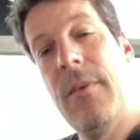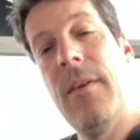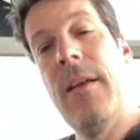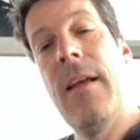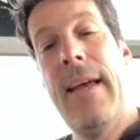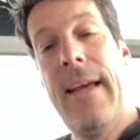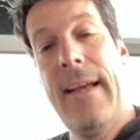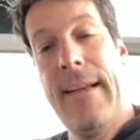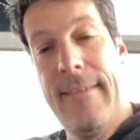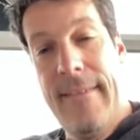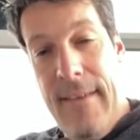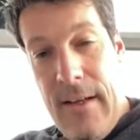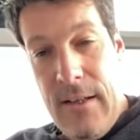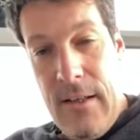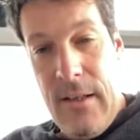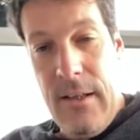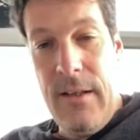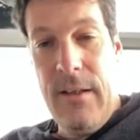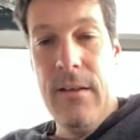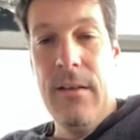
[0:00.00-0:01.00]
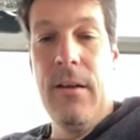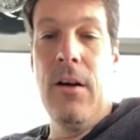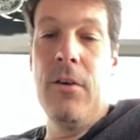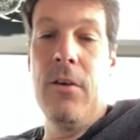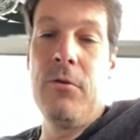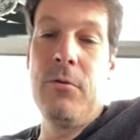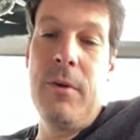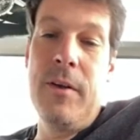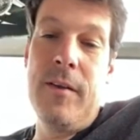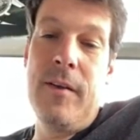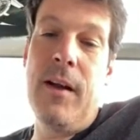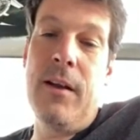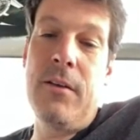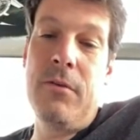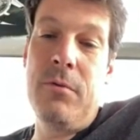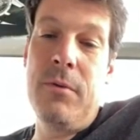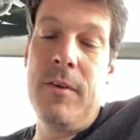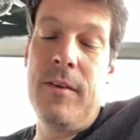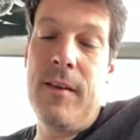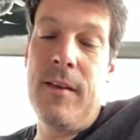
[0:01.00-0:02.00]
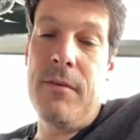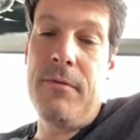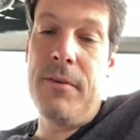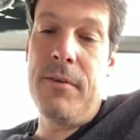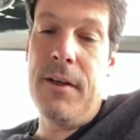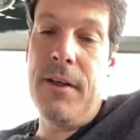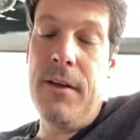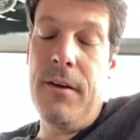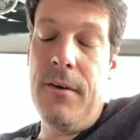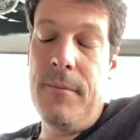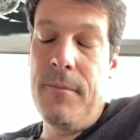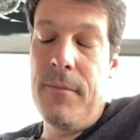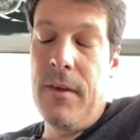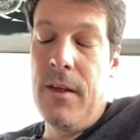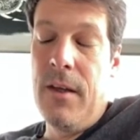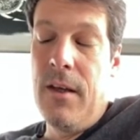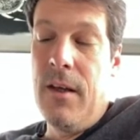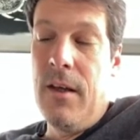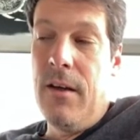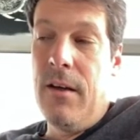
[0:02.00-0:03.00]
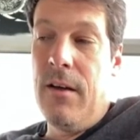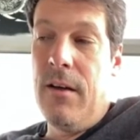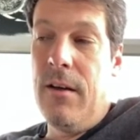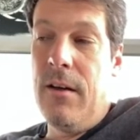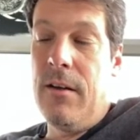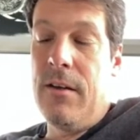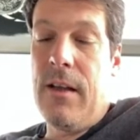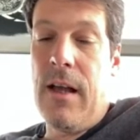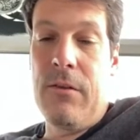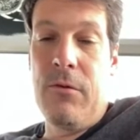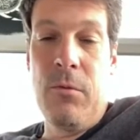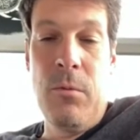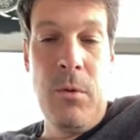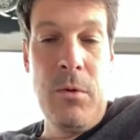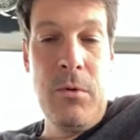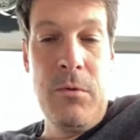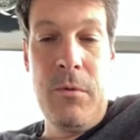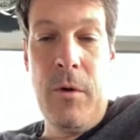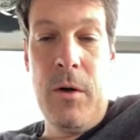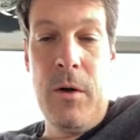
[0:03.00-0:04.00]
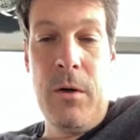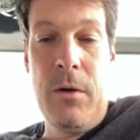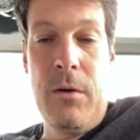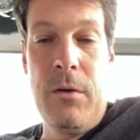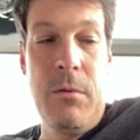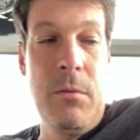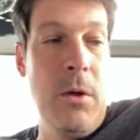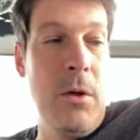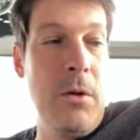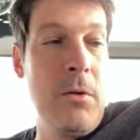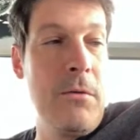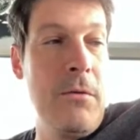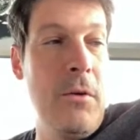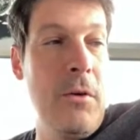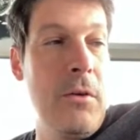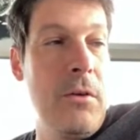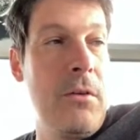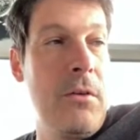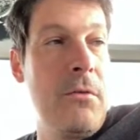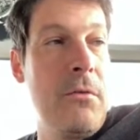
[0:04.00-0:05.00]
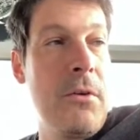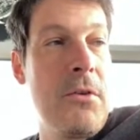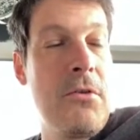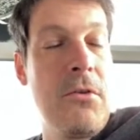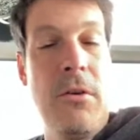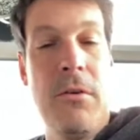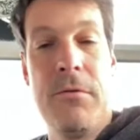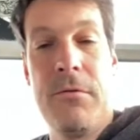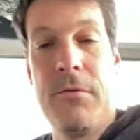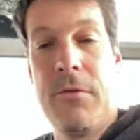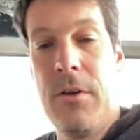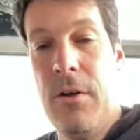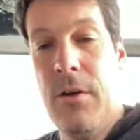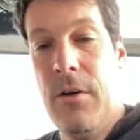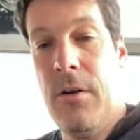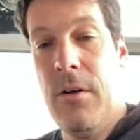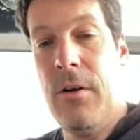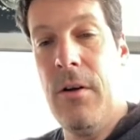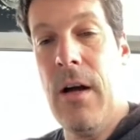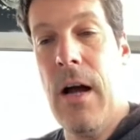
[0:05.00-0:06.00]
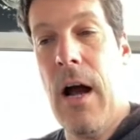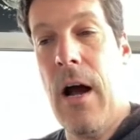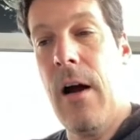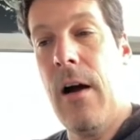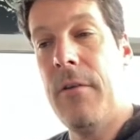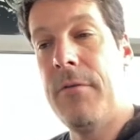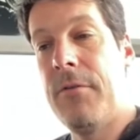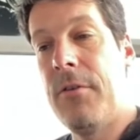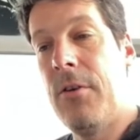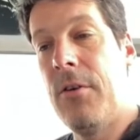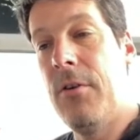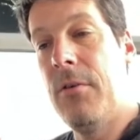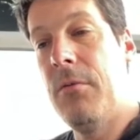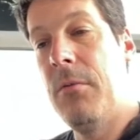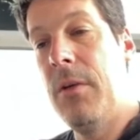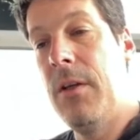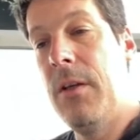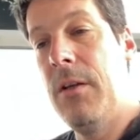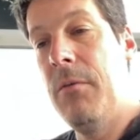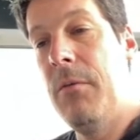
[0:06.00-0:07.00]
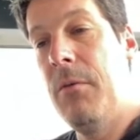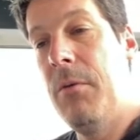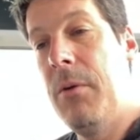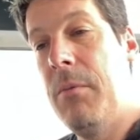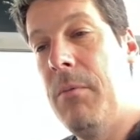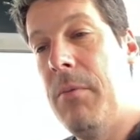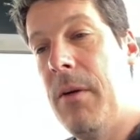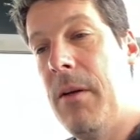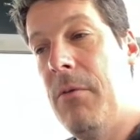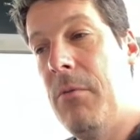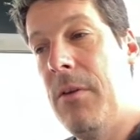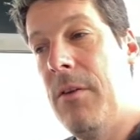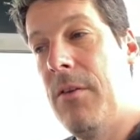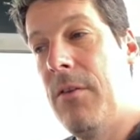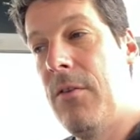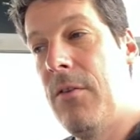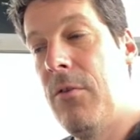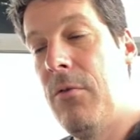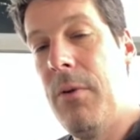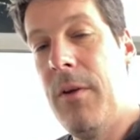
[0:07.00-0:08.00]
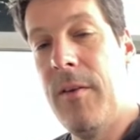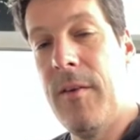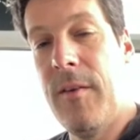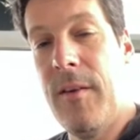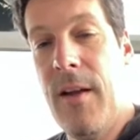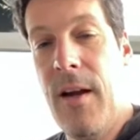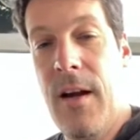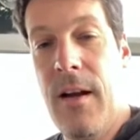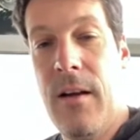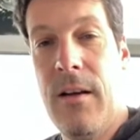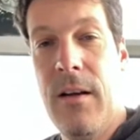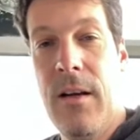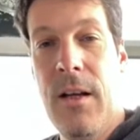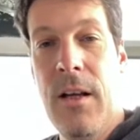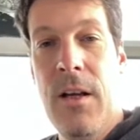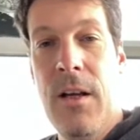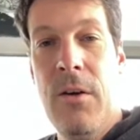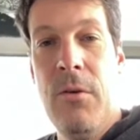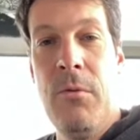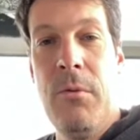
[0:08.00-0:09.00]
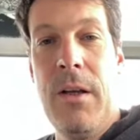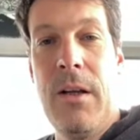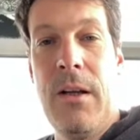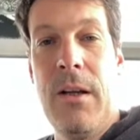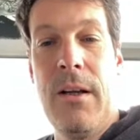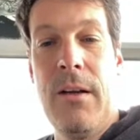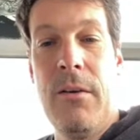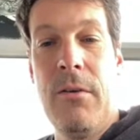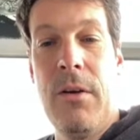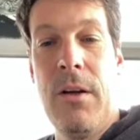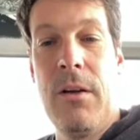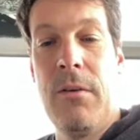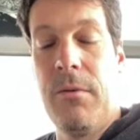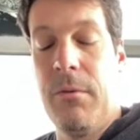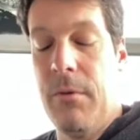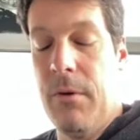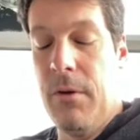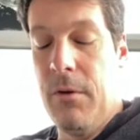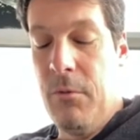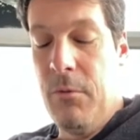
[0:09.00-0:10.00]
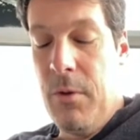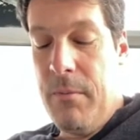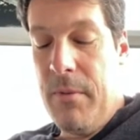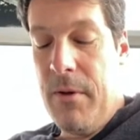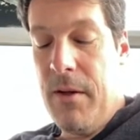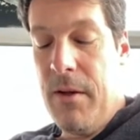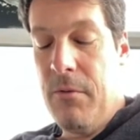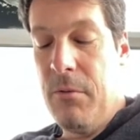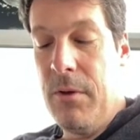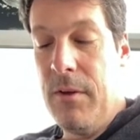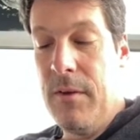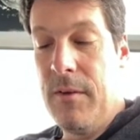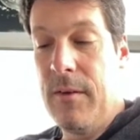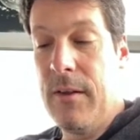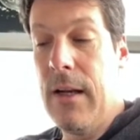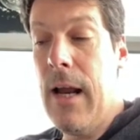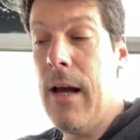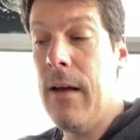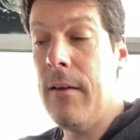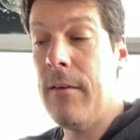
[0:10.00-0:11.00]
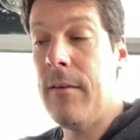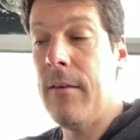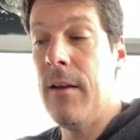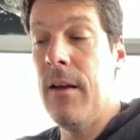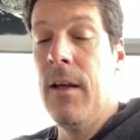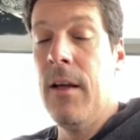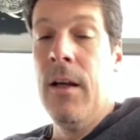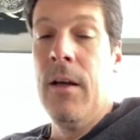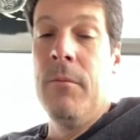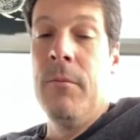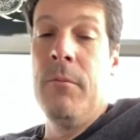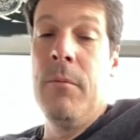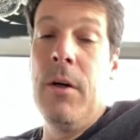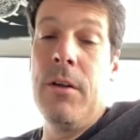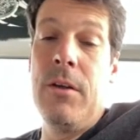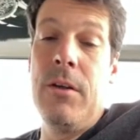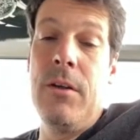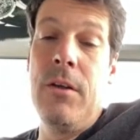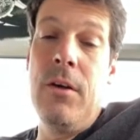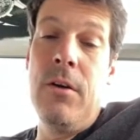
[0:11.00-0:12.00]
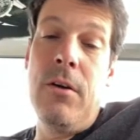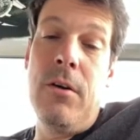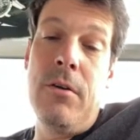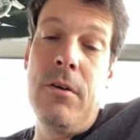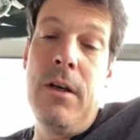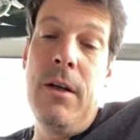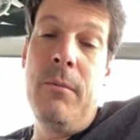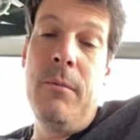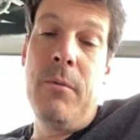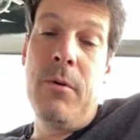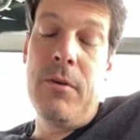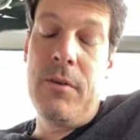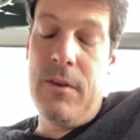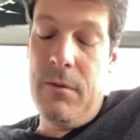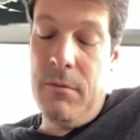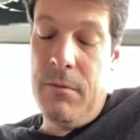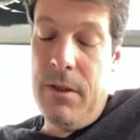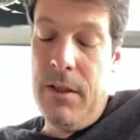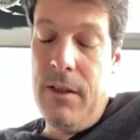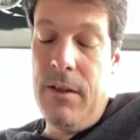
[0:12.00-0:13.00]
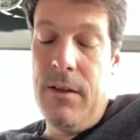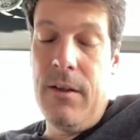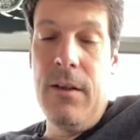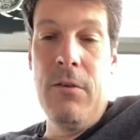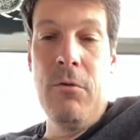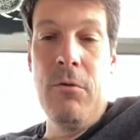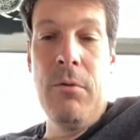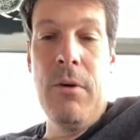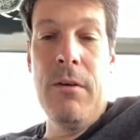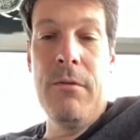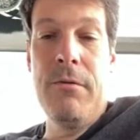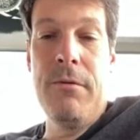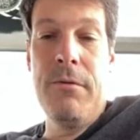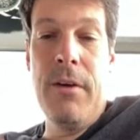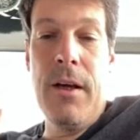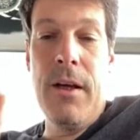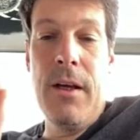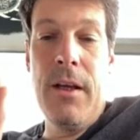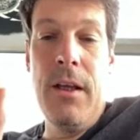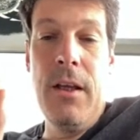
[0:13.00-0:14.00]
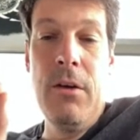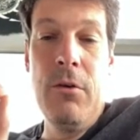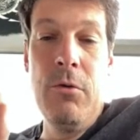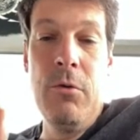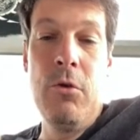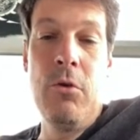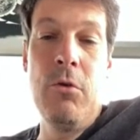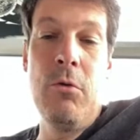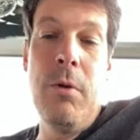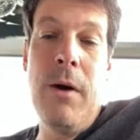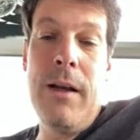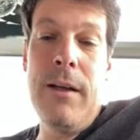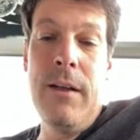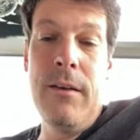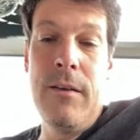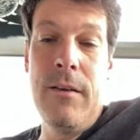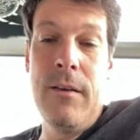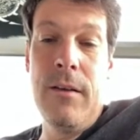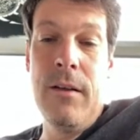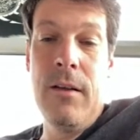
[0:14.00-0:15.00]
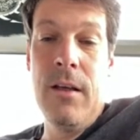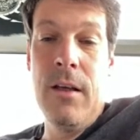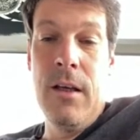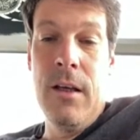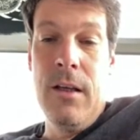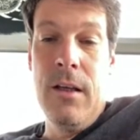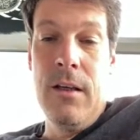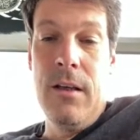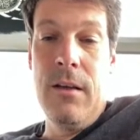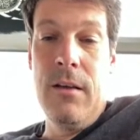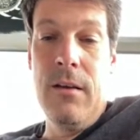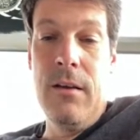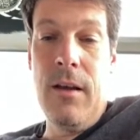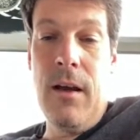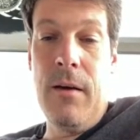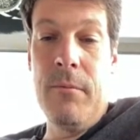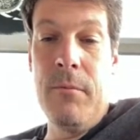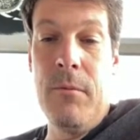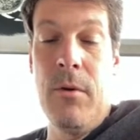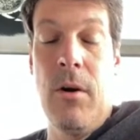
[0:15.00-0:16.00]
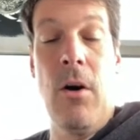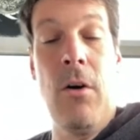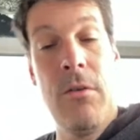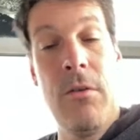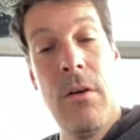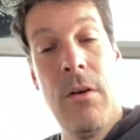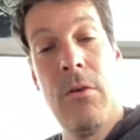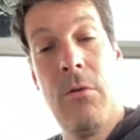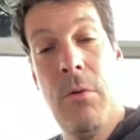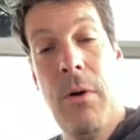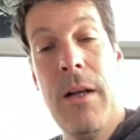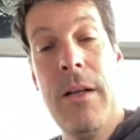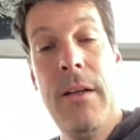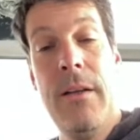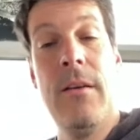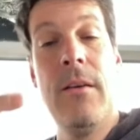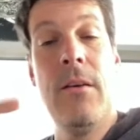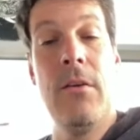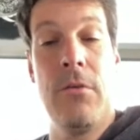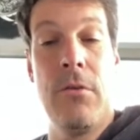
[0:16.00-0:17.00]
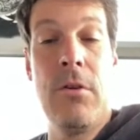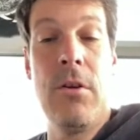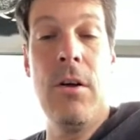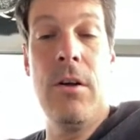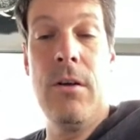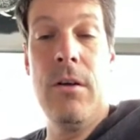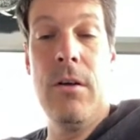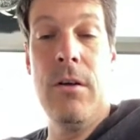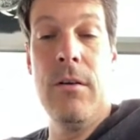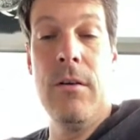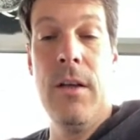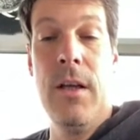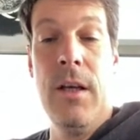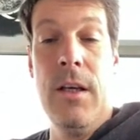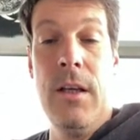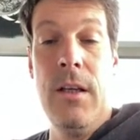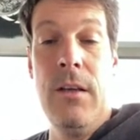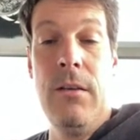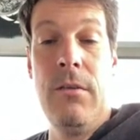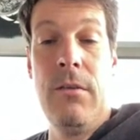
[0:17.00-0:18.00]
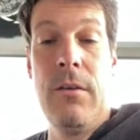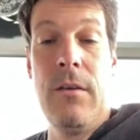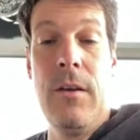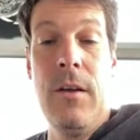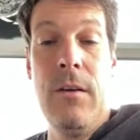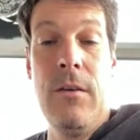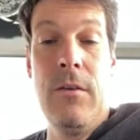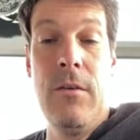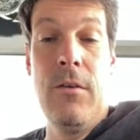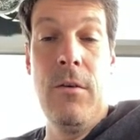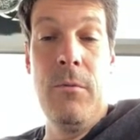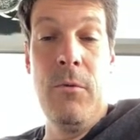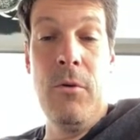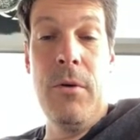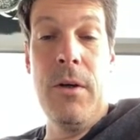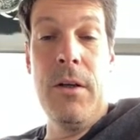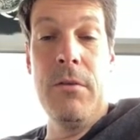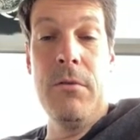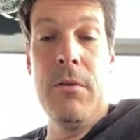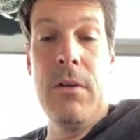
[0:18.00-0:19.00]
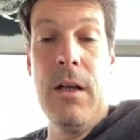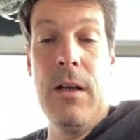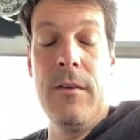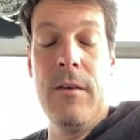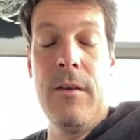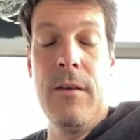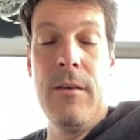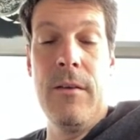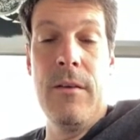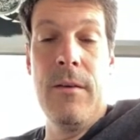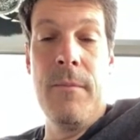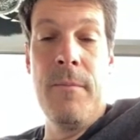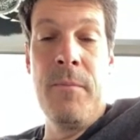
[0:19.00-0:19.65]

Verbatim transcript: Exactly. And we start with Sapphire. Uh, that won't for, uh, work for the question of color. After we, we play with crystal, we play, uh, uh, we play with glass. But the only possibility to have very good quality in terms of quality on color, it, it's the Murano glasses.